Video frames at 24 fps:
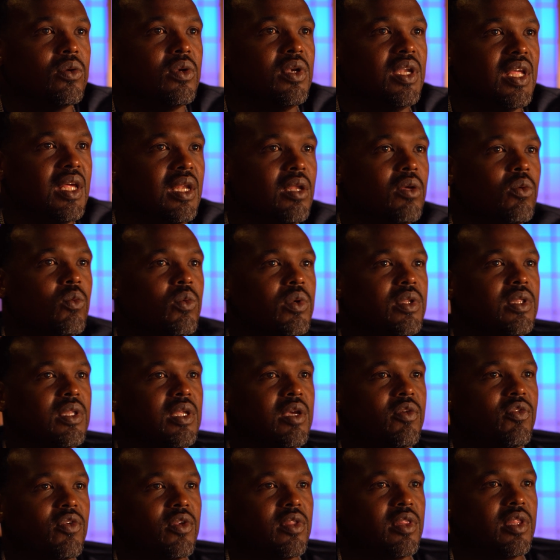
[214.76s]
dealing with
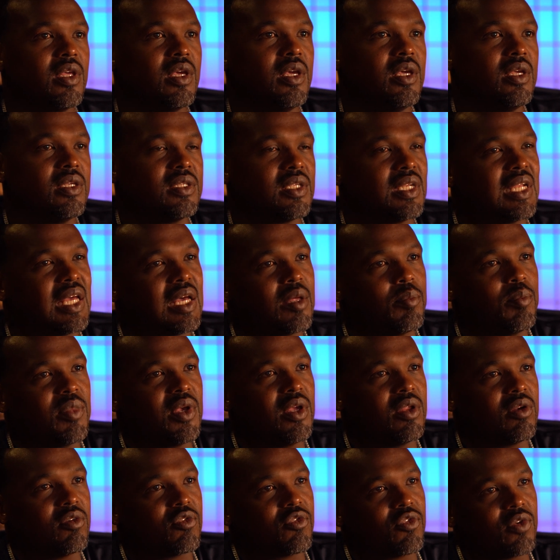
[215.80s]
different things and not
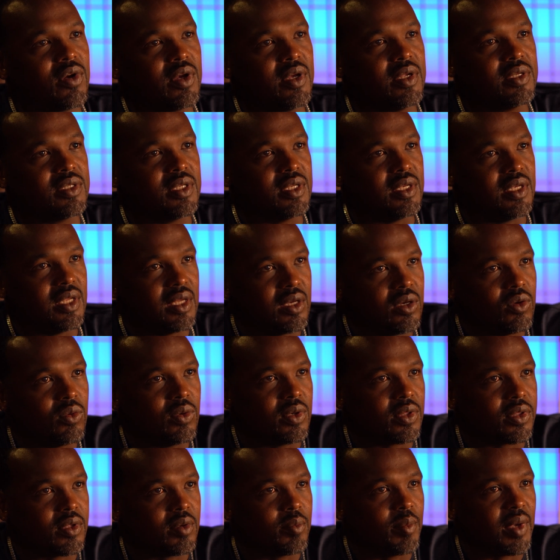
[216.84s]
being afraid to deal
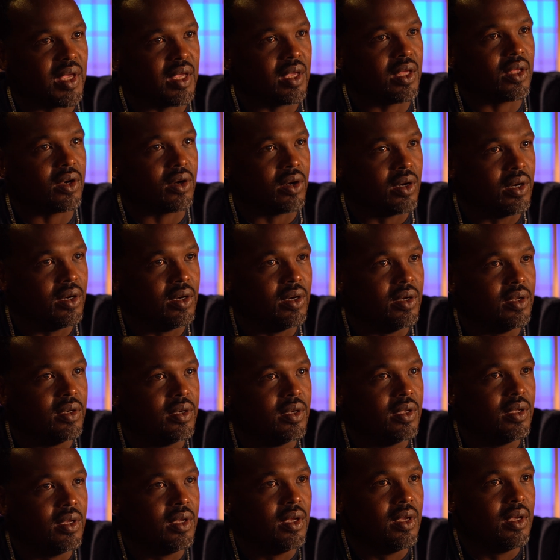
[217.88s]
with them head on.
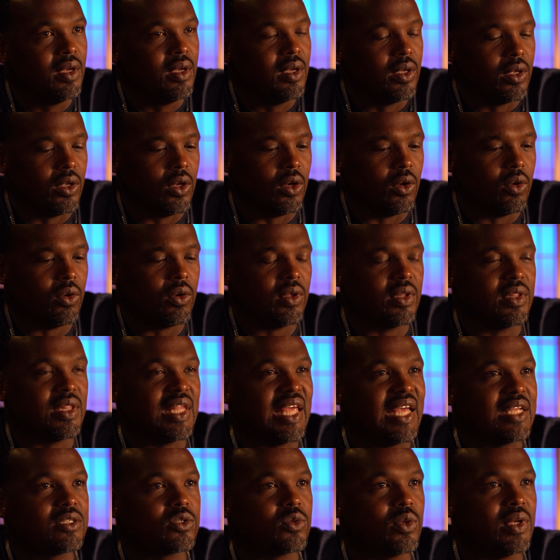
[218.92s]

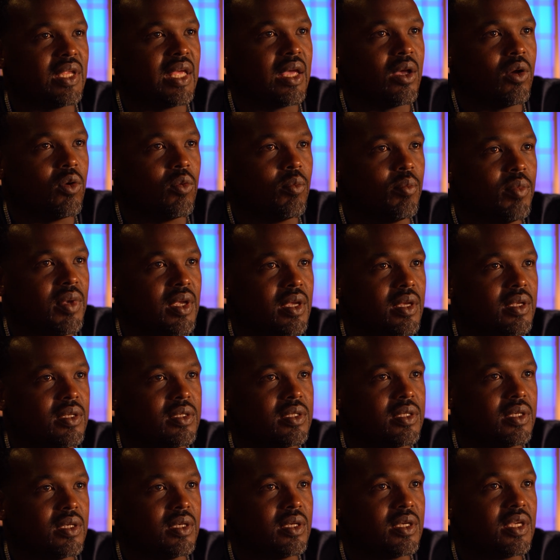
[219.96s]
That's what helped me
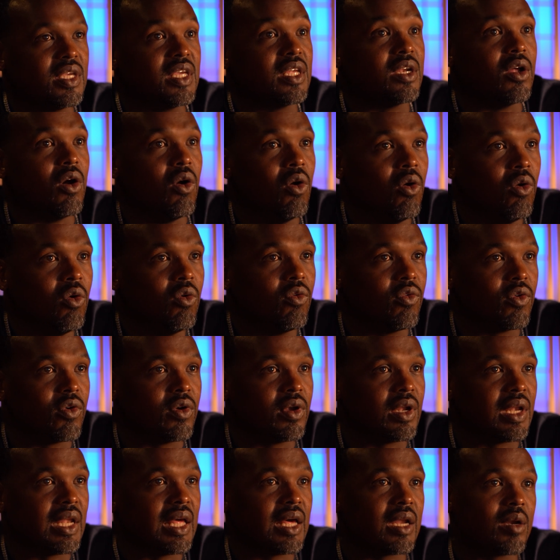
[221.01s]
to get over
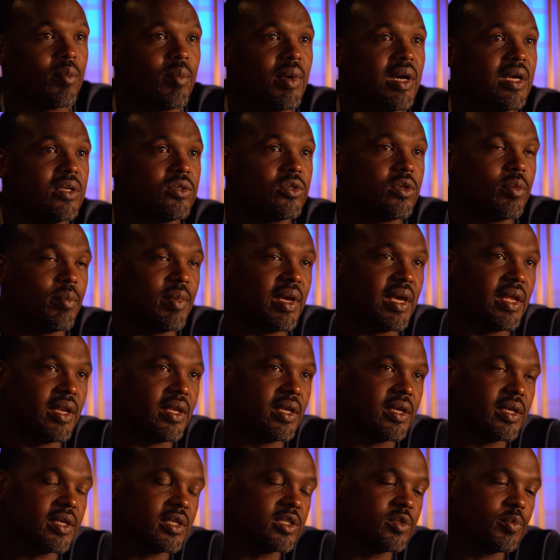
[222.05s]
a lot of my traumatic
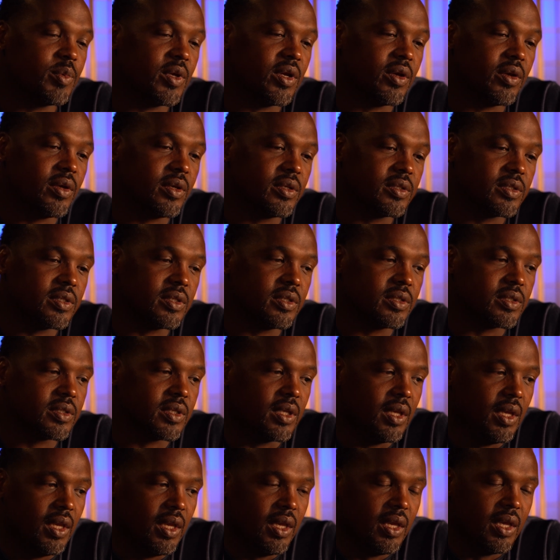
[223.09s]
experiences.
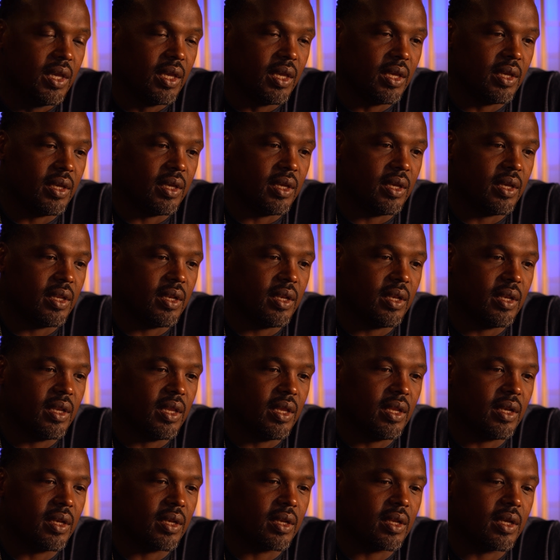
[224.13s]
And
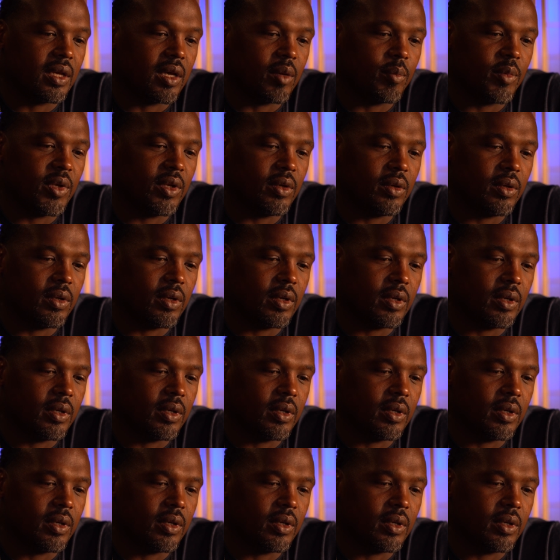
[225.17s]
coming